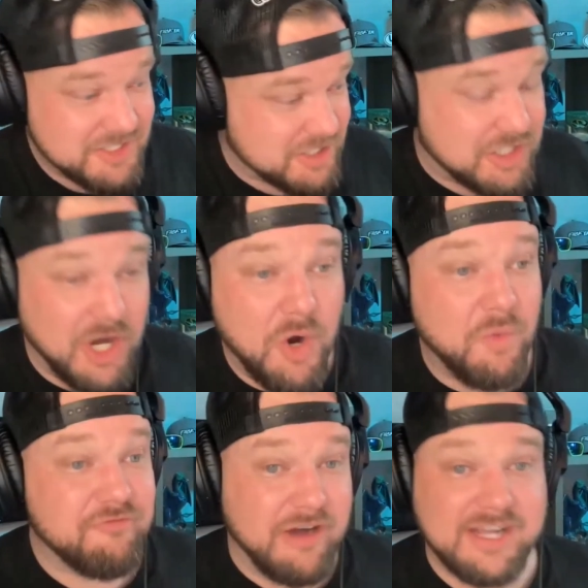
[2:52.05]
to
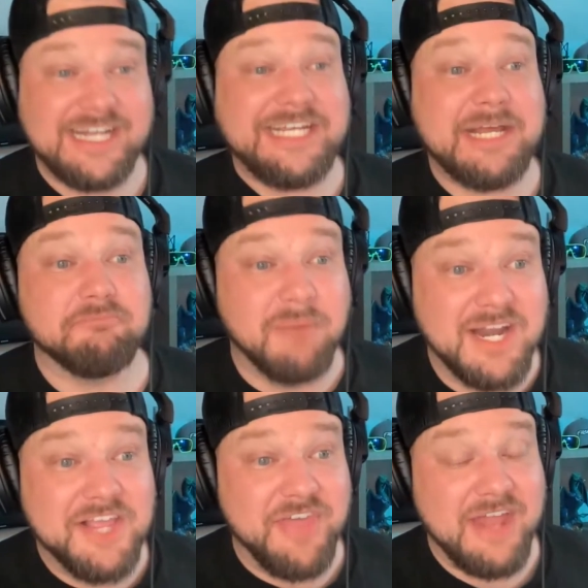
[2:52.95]
go fucking get
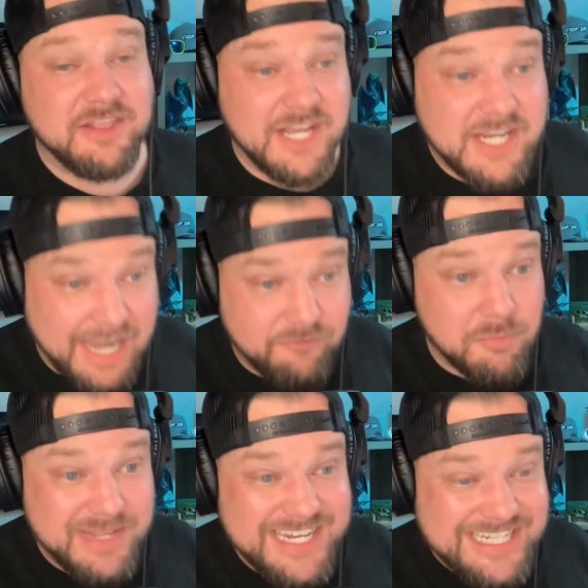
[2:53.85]
money that the
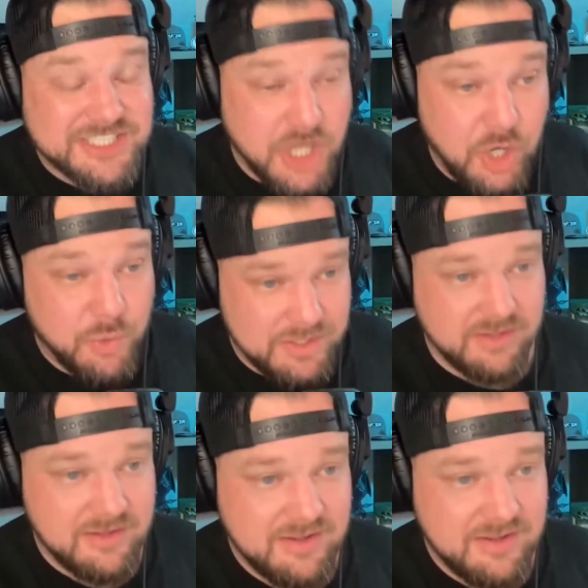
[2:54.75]
government is owed.